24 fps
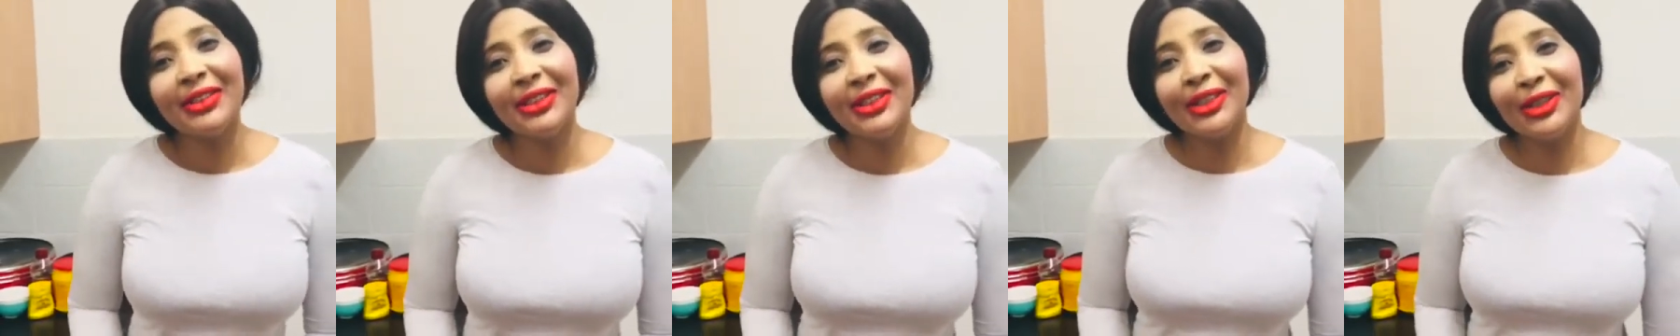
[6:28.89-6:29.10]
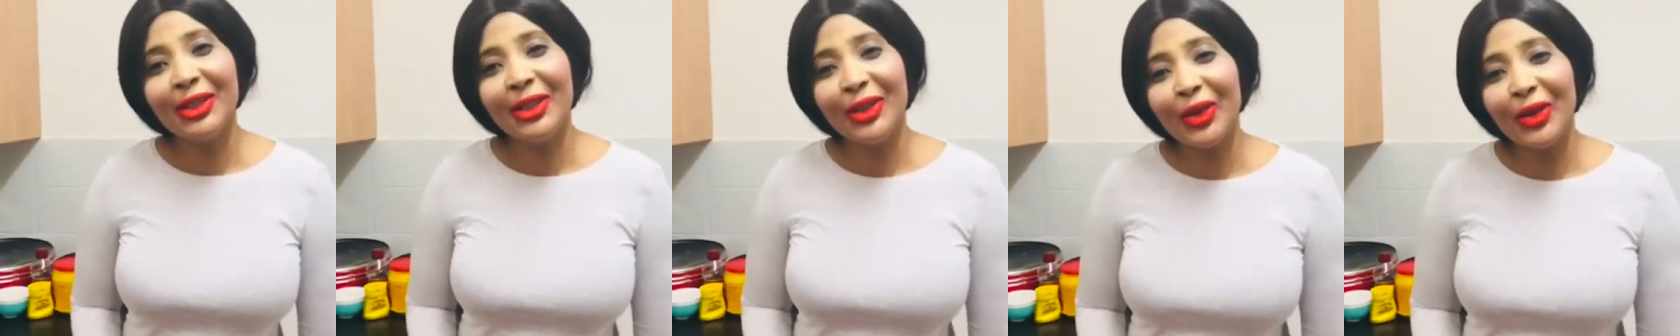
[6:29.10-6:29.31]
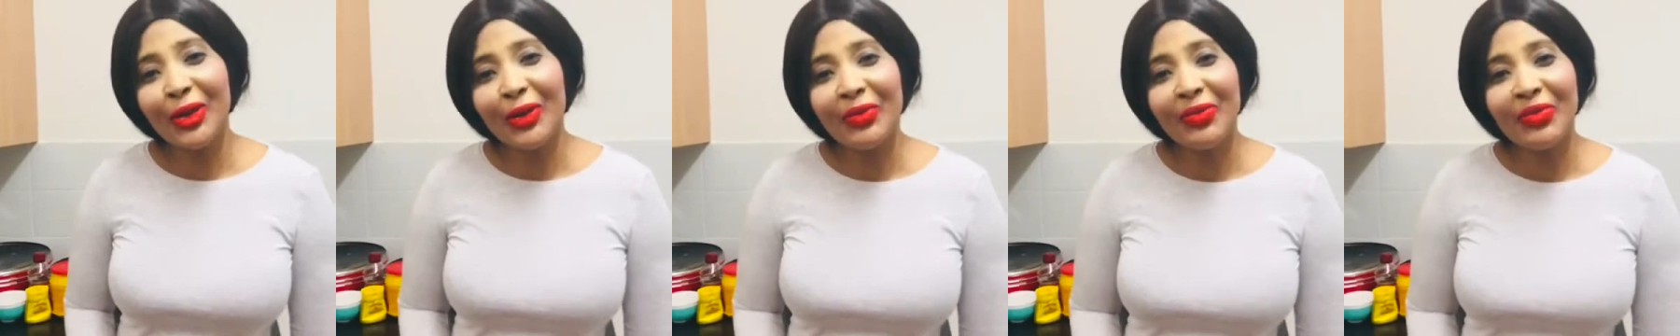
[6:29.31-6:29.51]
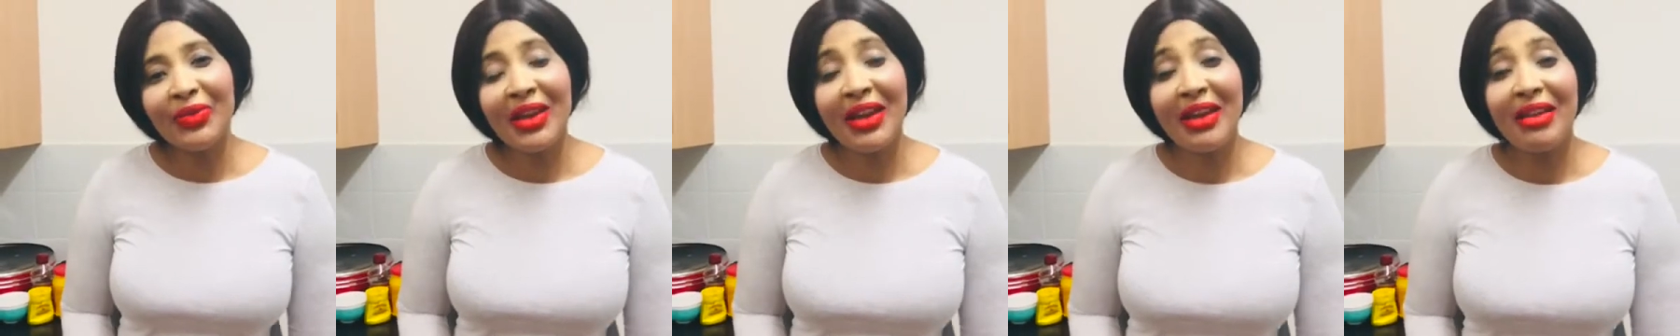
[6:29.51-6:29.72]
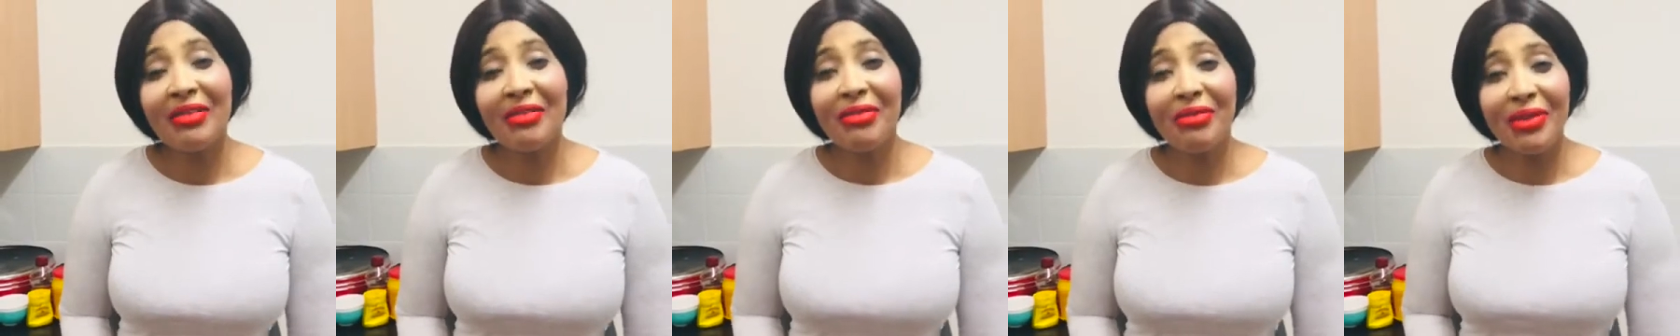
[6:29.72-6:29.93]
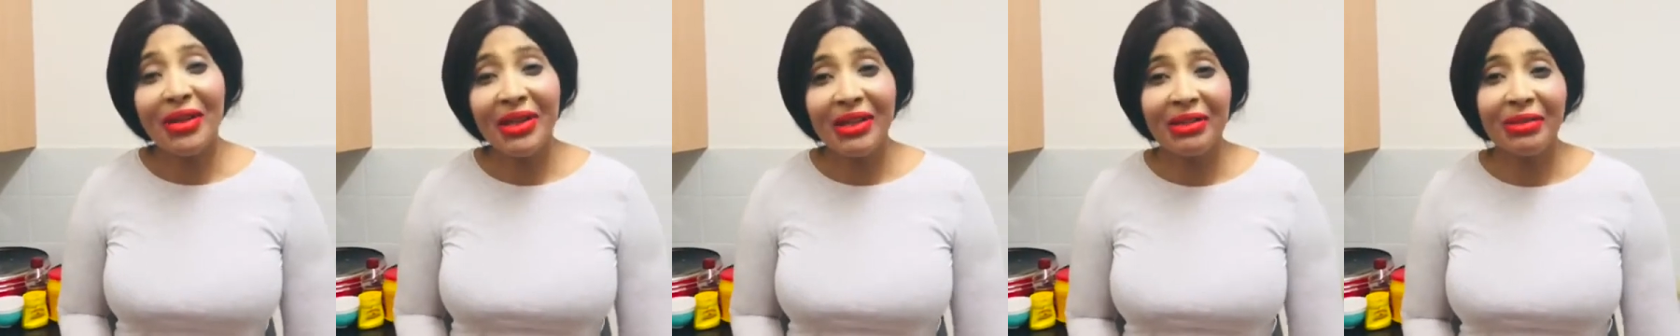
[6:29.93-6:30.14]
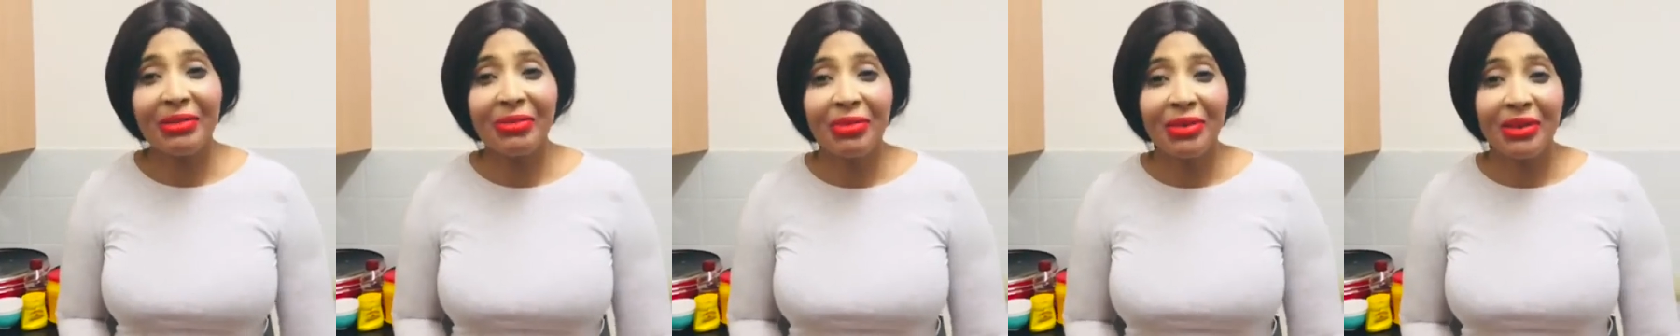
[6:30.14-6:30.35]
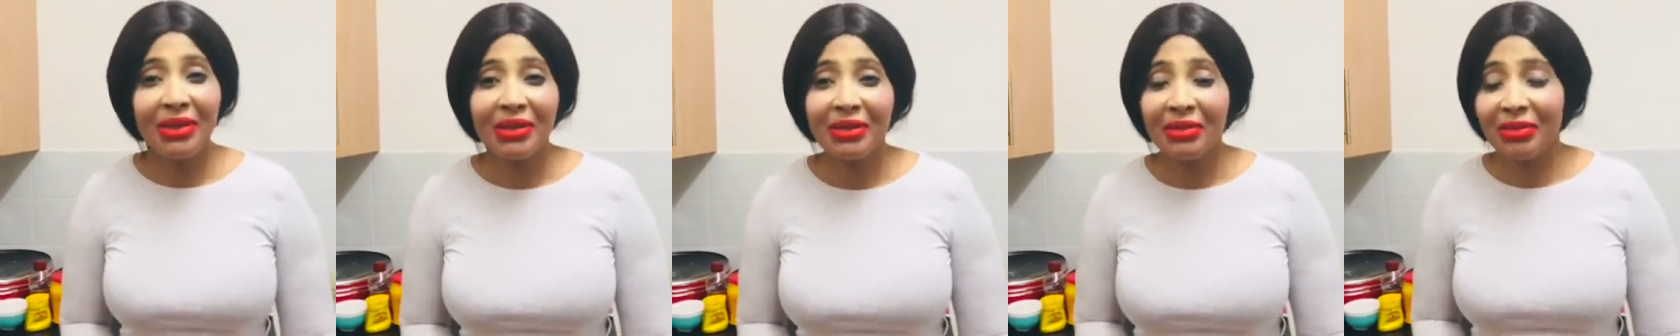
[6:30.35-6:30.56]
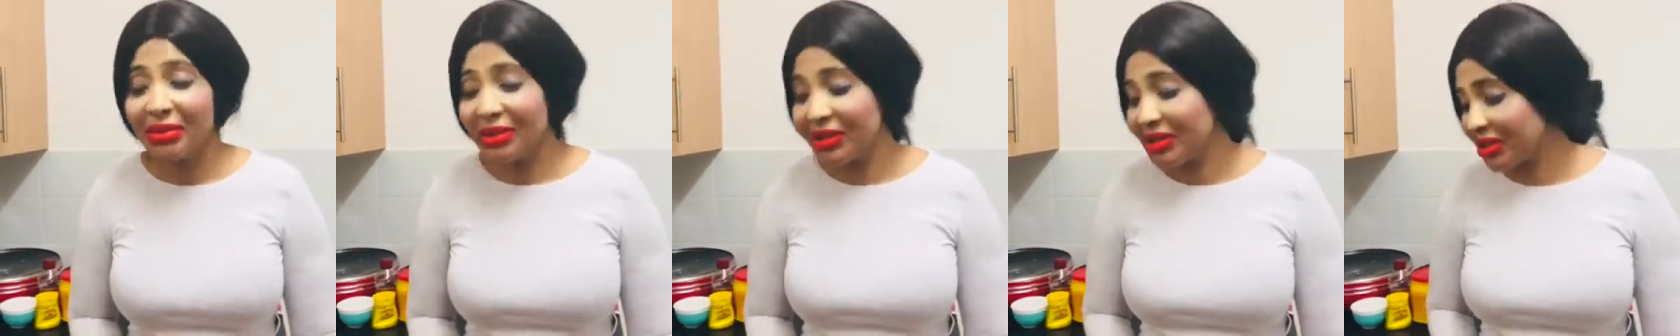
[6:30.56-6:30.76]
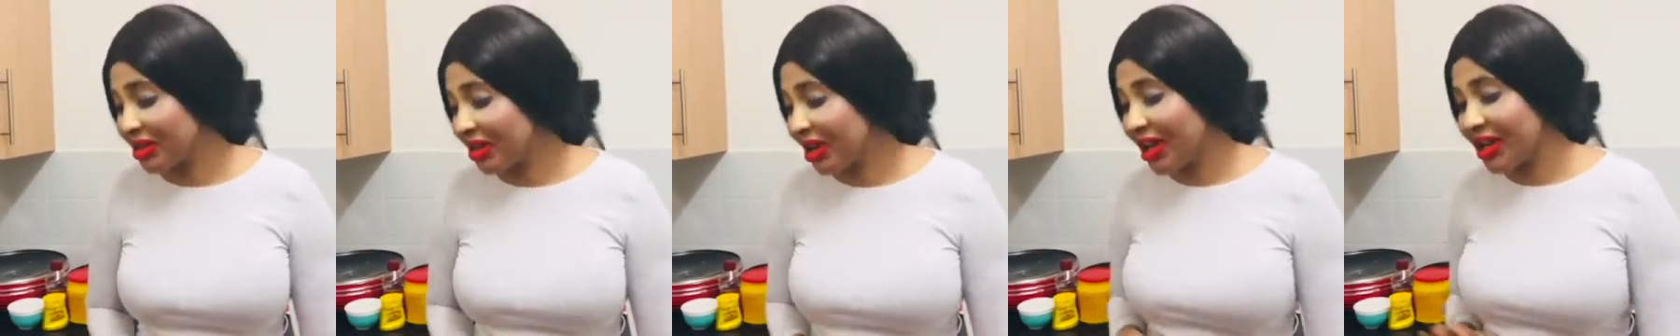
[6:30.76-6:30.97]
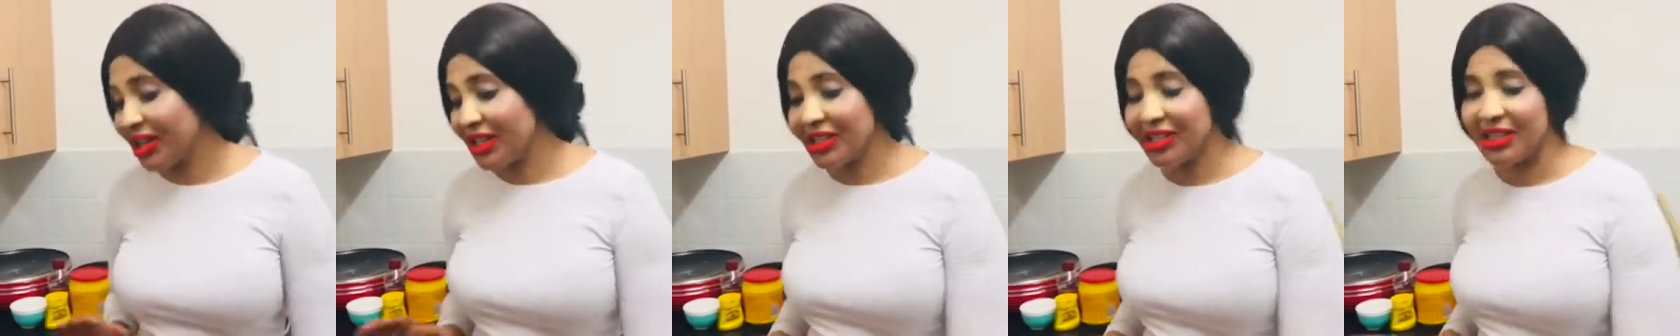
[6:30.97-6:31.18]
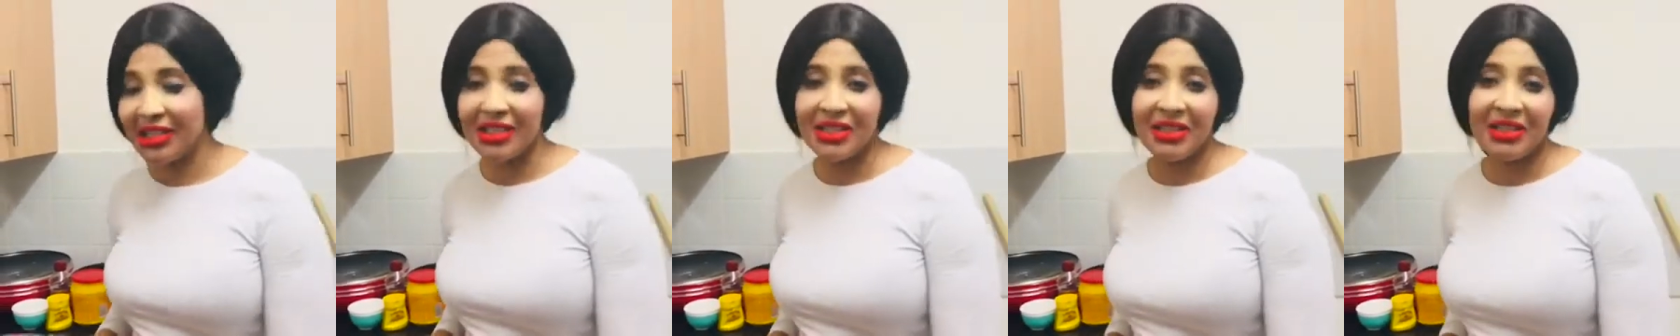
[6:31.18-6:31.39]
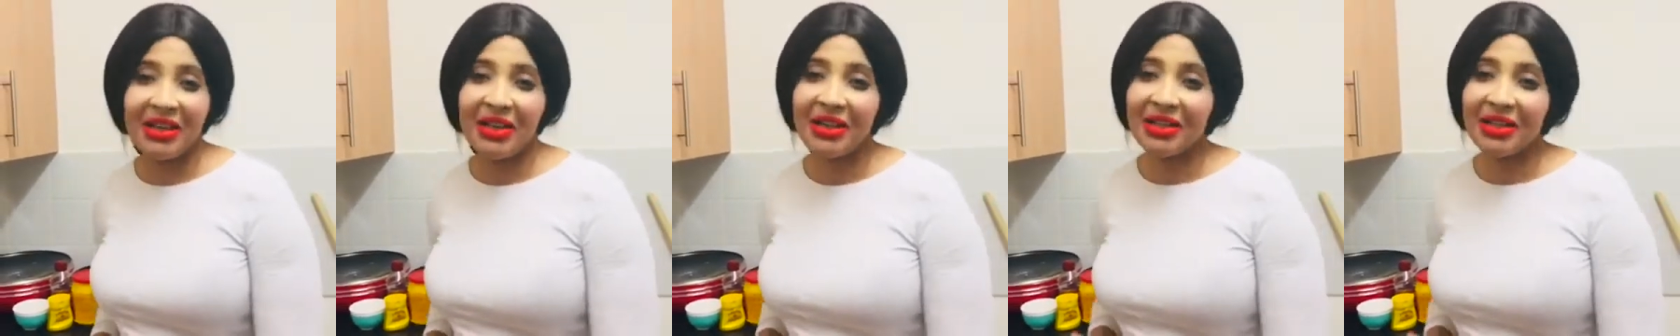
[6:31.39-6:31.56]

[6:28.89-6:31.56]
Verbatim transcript: you know and really really retry it